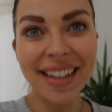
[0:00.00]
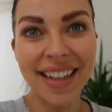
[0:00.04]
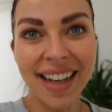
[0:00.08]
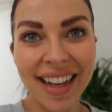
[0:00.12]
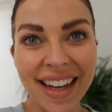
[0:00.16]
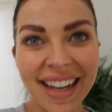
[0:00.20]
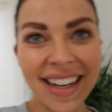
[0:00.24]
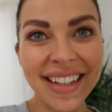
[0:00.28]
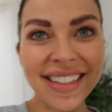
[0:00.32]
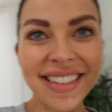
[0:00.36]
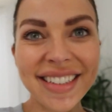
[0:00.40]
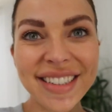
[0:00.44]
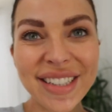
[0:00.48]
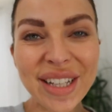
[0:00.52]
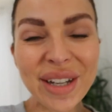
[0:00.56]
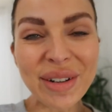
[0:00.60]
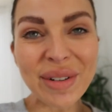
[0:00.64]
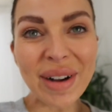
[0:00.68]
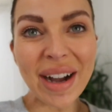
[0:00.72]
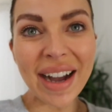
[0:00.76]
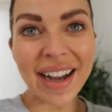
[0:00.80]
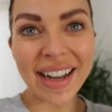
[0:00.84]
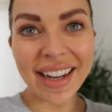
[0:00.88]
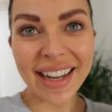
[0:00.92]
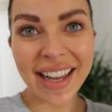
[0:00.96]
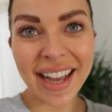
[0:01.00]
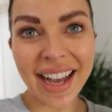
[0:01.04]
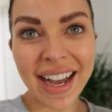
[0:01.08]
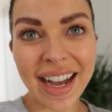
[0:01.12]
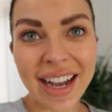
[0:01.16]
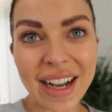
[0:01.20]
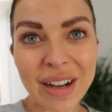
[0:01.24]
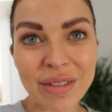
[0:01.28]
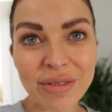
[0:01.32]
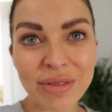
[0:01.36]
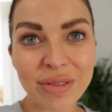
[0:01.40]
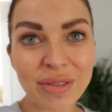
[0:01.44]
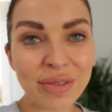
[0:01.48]
guys, so I
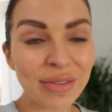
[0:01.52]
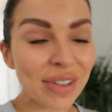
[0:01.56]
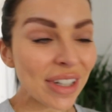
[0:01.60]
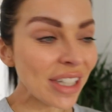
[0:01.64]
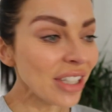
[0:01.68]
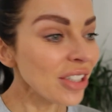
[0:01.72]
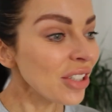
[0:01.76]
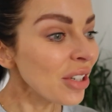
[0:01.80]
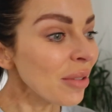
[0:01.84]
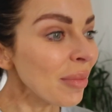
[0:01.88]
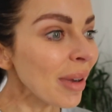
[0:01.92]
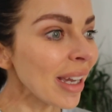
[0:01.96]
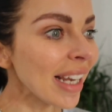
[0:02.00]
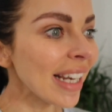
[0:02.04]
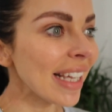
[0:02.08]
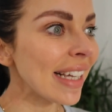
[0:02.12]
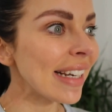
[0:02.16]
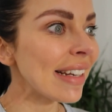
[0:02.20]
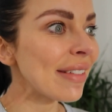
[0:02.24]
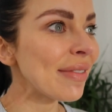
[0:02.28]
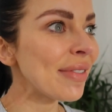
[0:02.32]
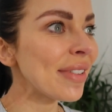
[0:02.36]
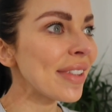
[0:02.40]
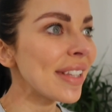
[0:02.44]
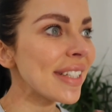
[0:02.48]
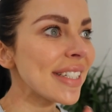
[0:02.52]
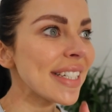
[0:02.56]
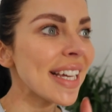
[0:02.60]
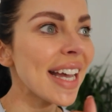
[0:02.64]
have finished my cleaning for the